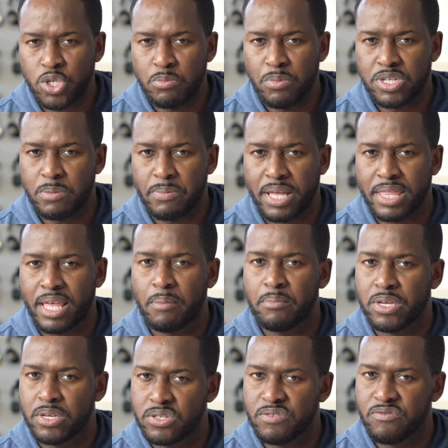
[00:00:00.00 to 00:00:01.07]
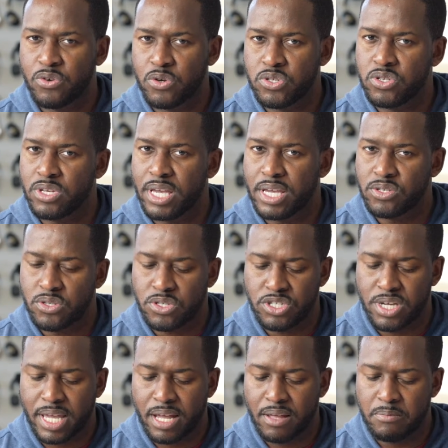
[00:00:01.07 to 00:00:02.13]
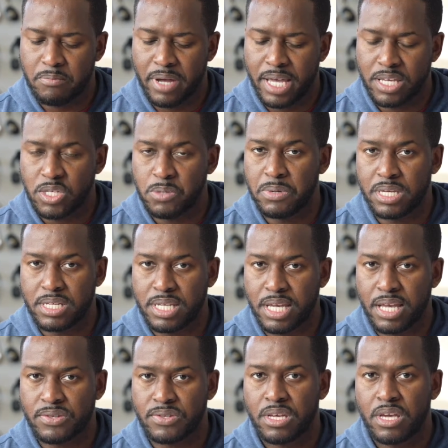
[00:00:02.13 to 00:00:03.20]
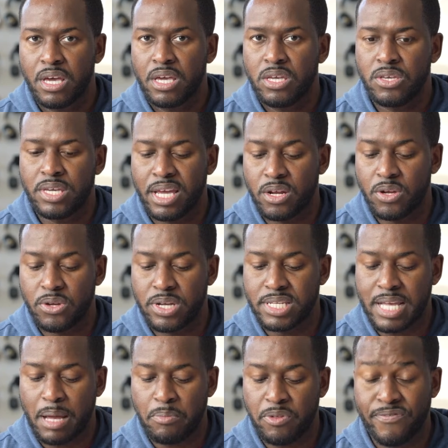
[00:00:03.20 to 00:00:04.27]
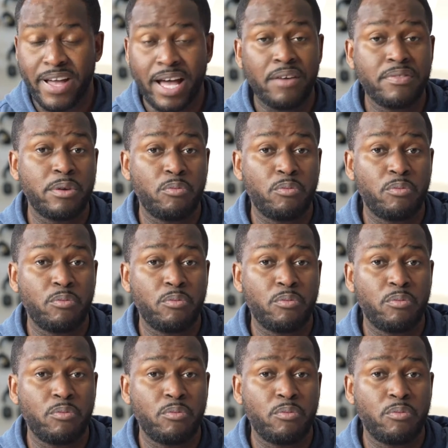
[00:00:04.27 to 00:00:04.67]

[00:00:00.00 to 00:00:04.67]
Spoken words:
too much about that because, of course, you guys should check out my speaker test. You get a good example of how the